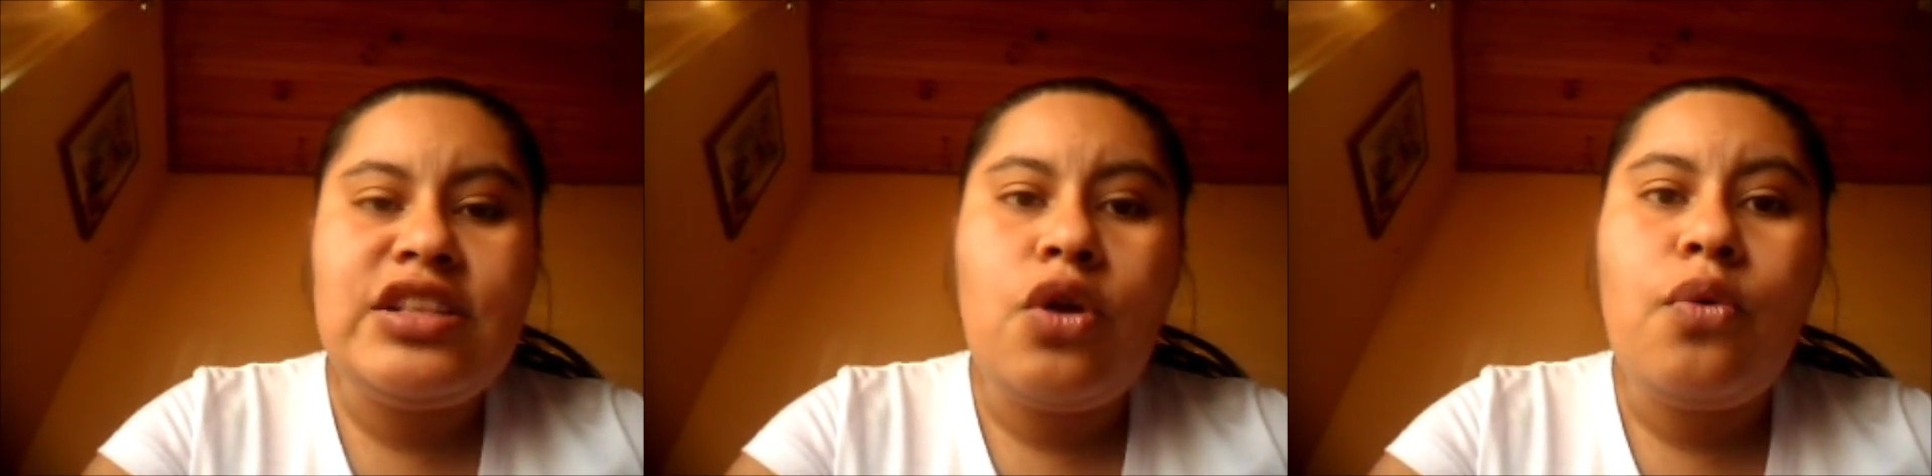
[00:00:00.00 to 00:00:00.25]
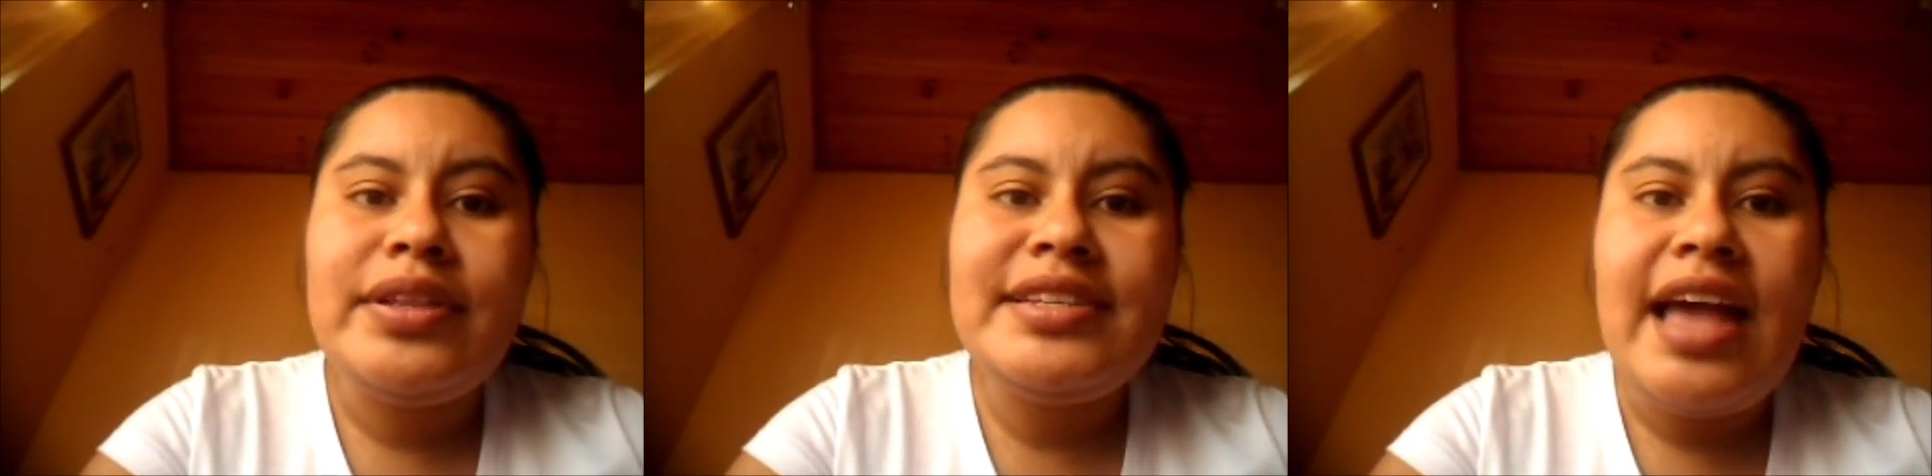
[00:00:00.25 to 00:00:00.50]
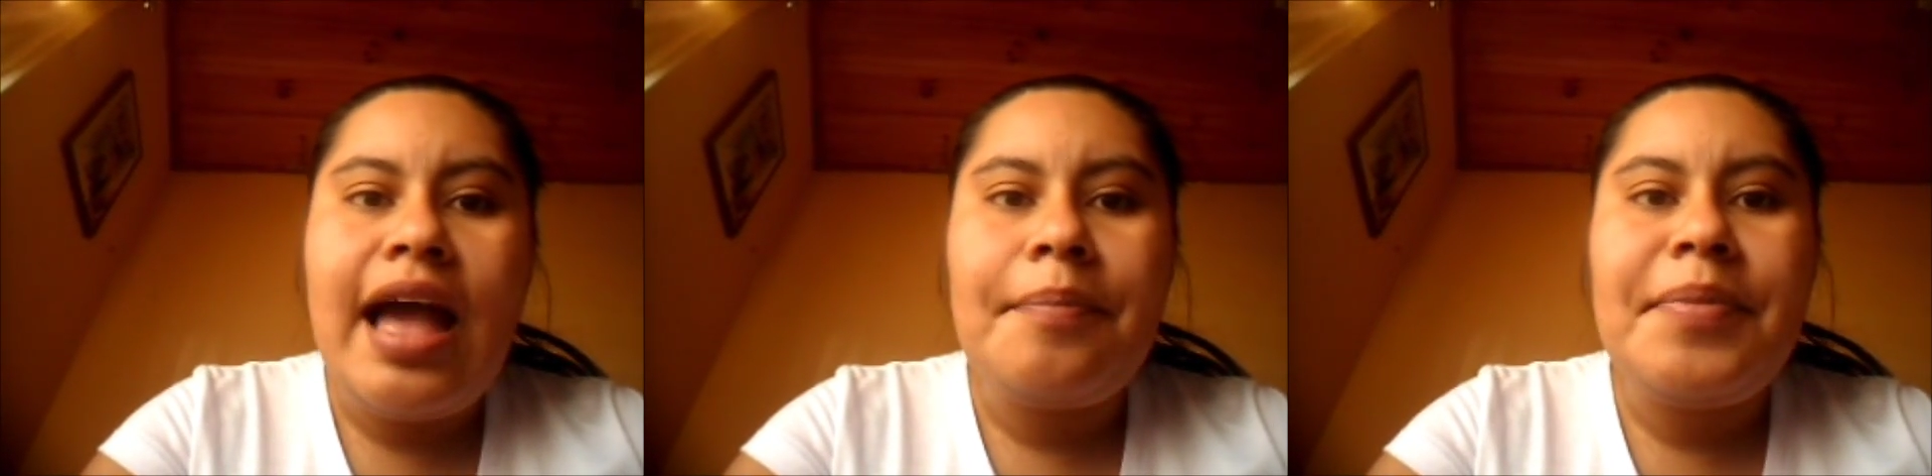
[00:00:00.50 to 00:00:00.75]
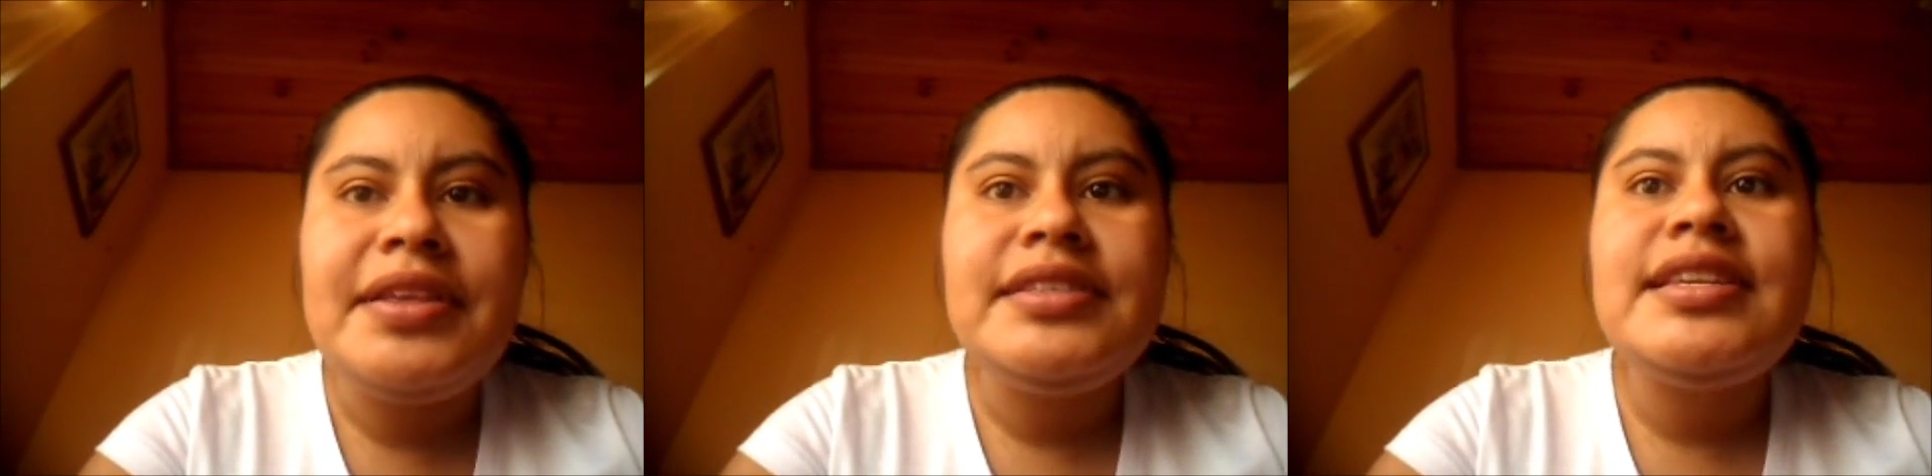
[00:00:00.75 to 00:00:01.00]
doesn't know what
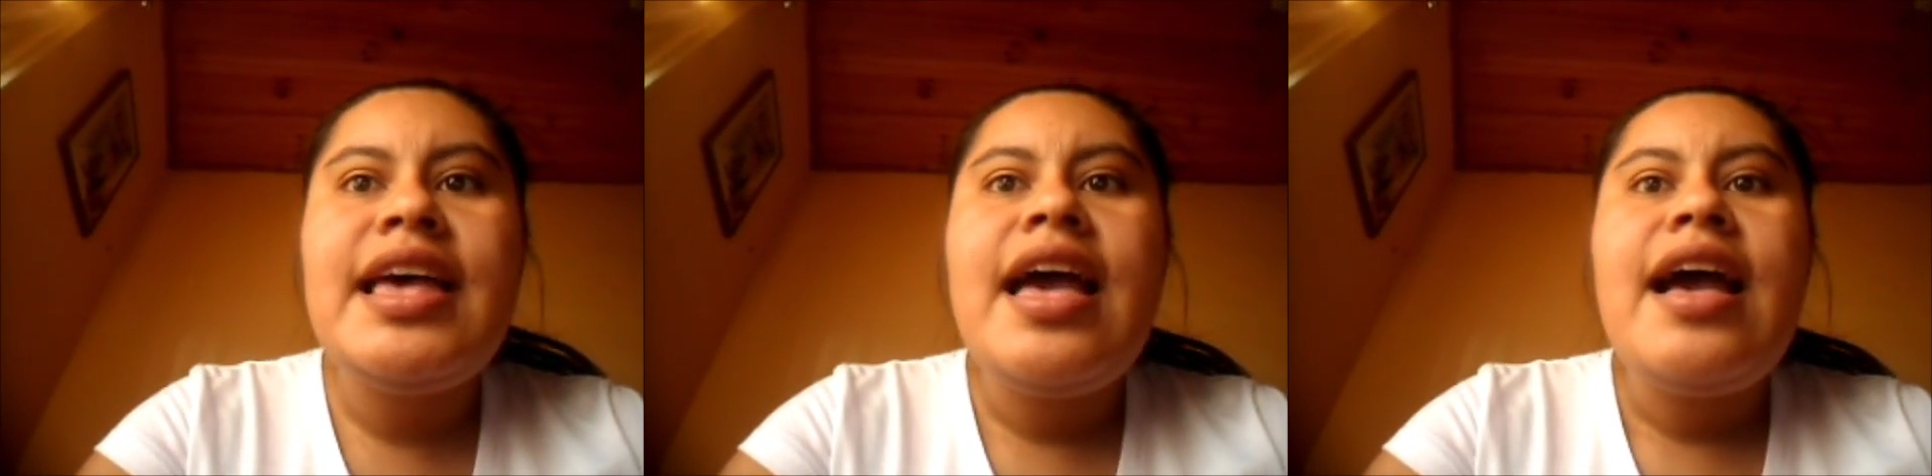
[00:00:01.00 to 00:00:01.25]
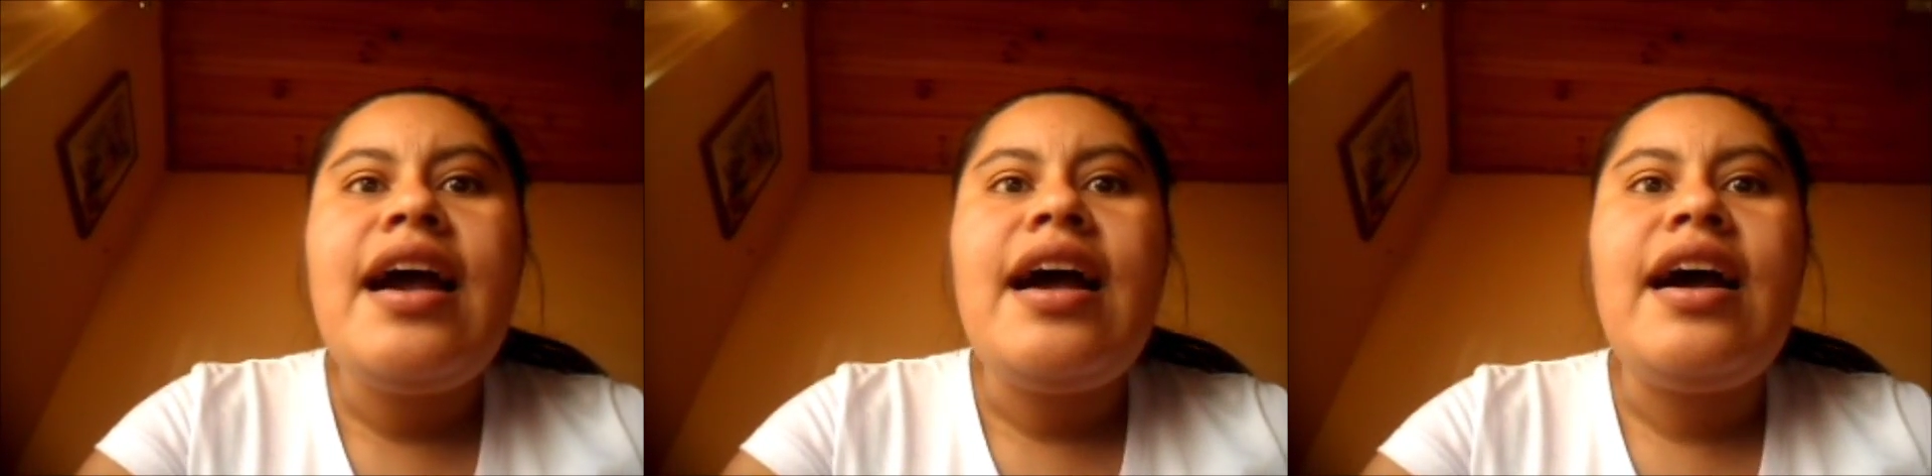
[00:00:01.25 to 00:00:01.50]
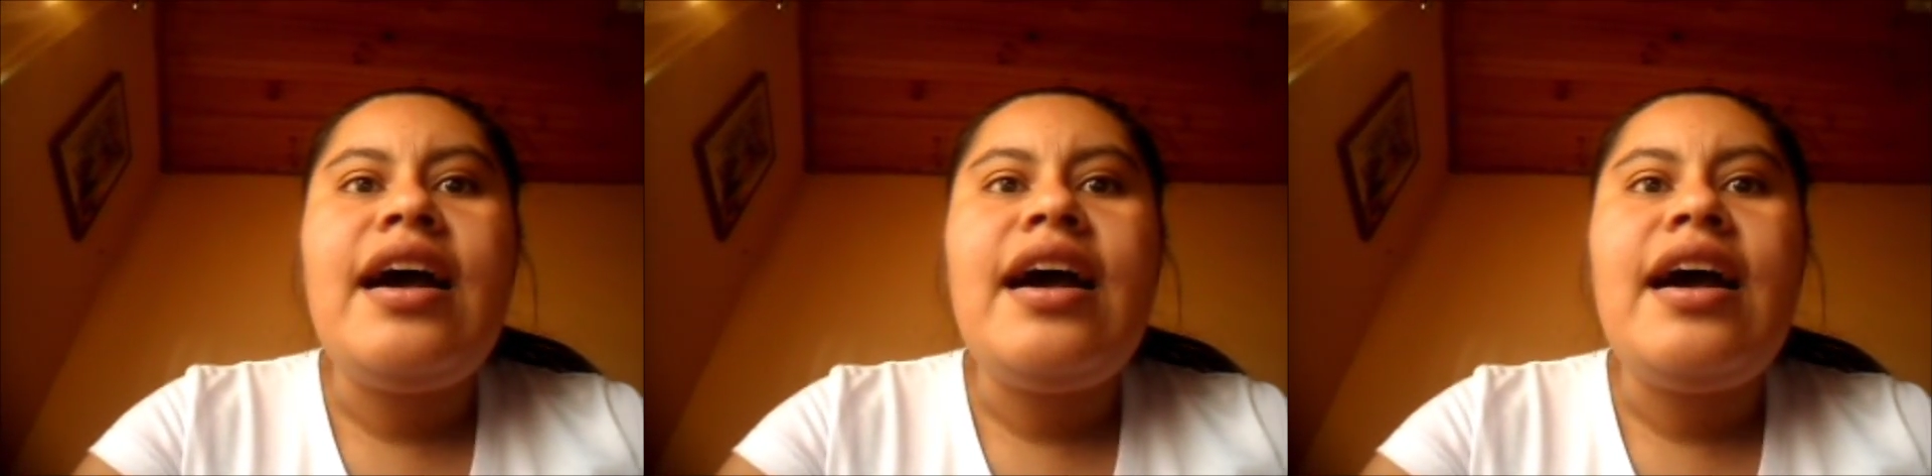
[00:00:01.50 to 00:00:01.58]
happens